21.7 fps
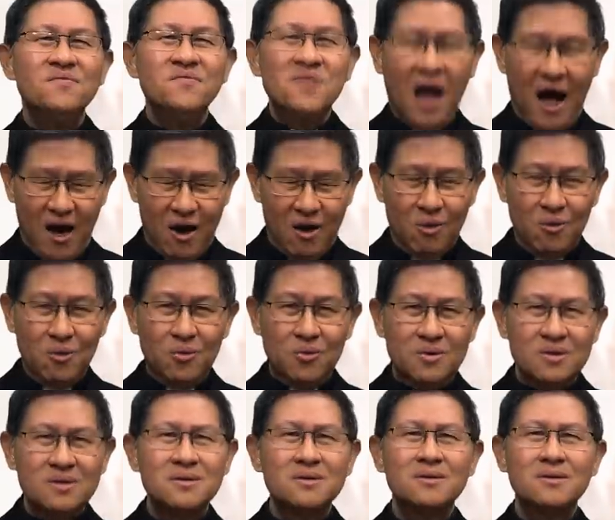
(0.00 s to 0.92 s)
now,
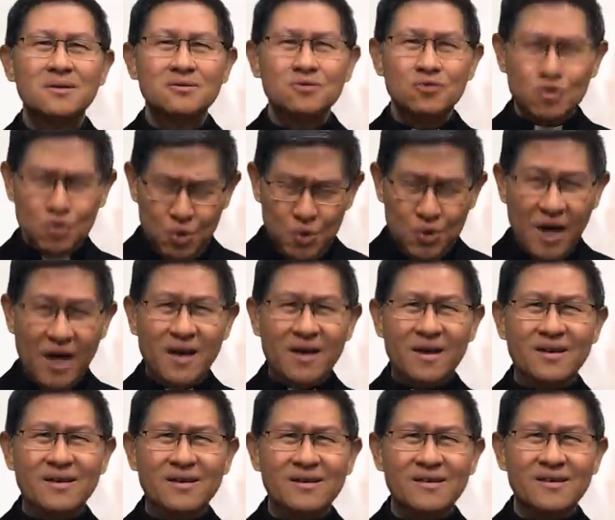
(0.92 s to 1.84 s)

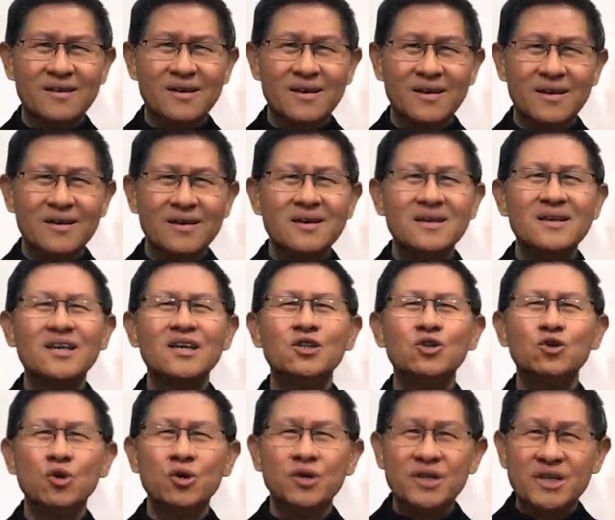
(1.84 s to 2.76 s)
today,
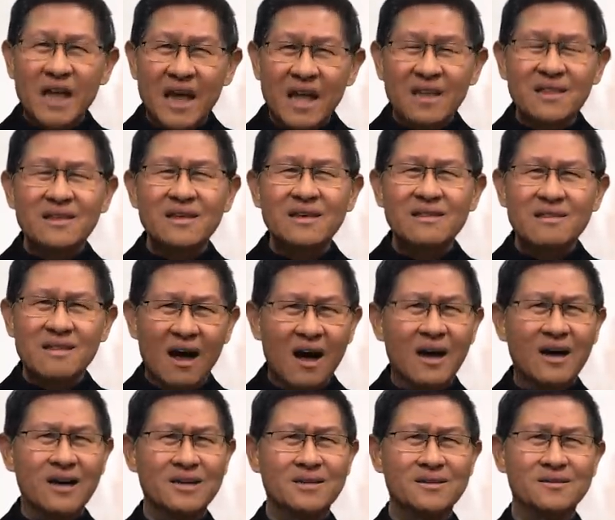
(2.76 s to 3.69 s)
in your daily
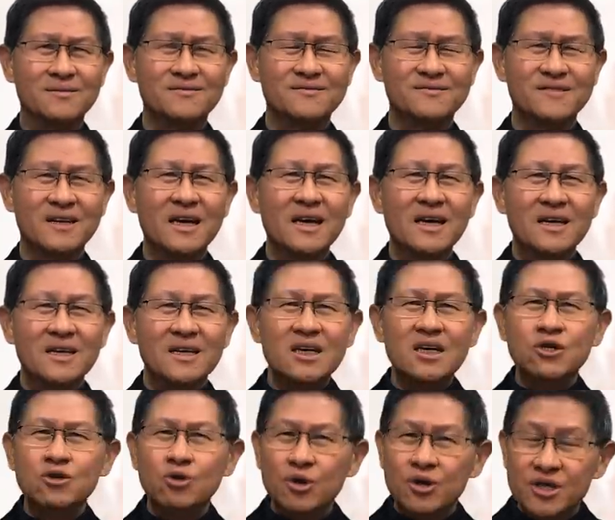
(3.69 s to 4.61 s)
life,
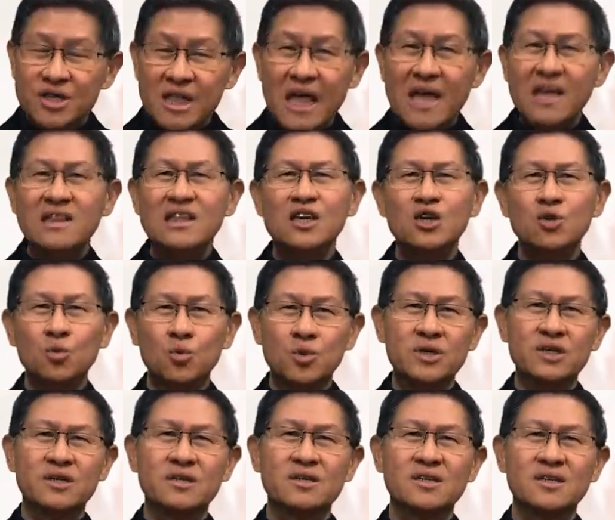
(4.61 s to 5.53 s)
in your daily
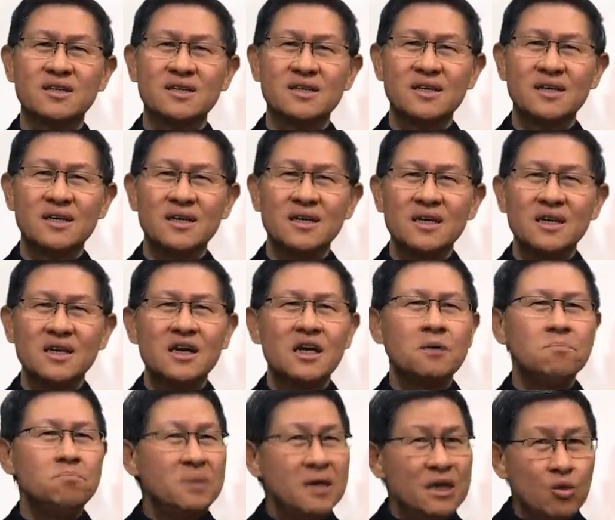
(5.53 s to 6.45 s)
work,
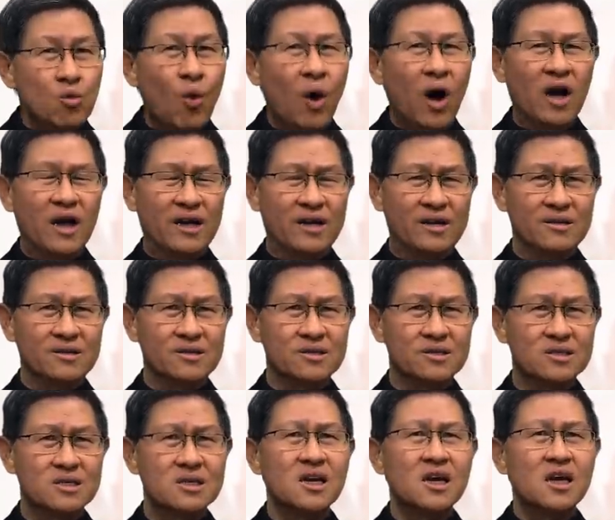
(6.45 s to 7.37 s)
be
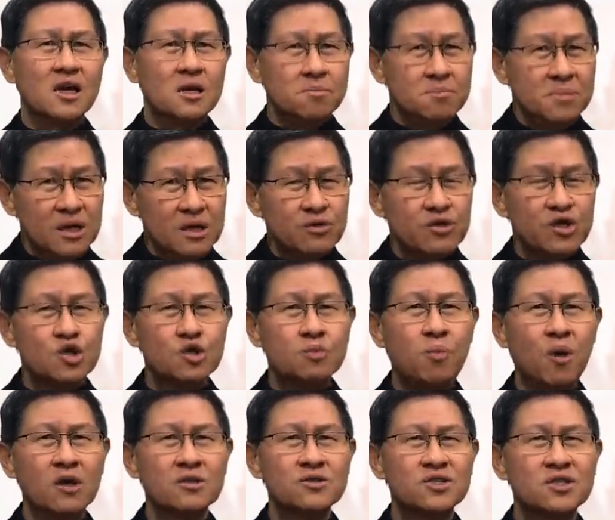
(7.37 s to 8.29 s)
wise, be
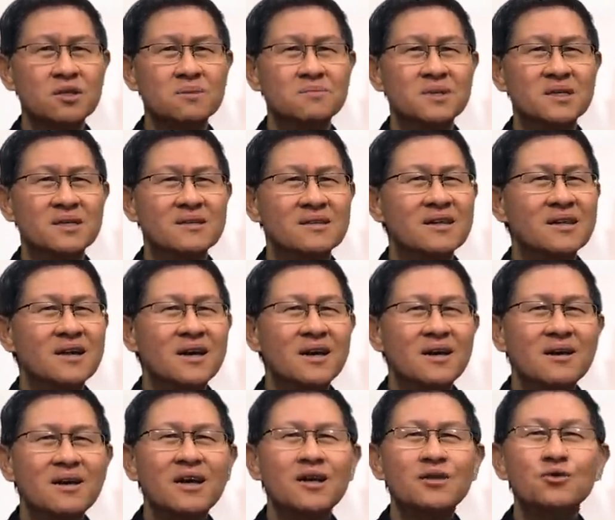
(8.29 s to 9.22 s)
responsible,
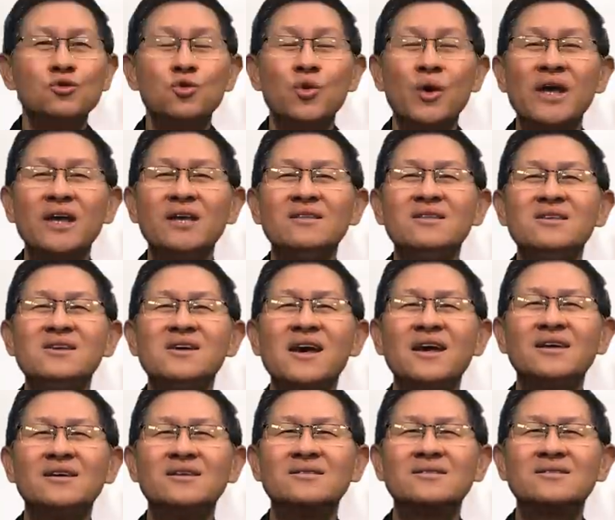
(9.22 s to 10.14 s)
and
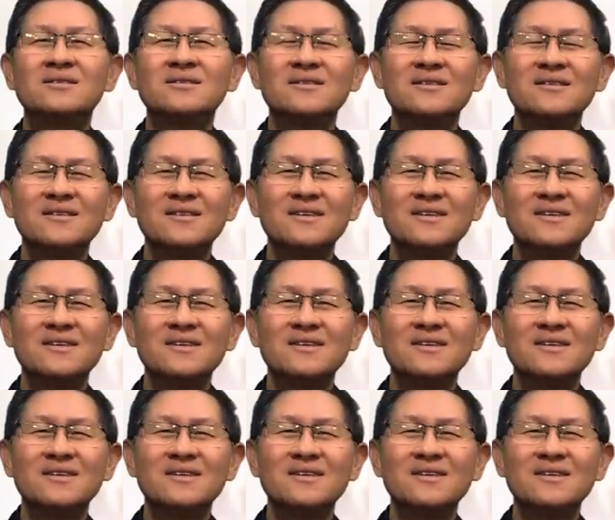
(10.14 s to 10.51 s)
radiate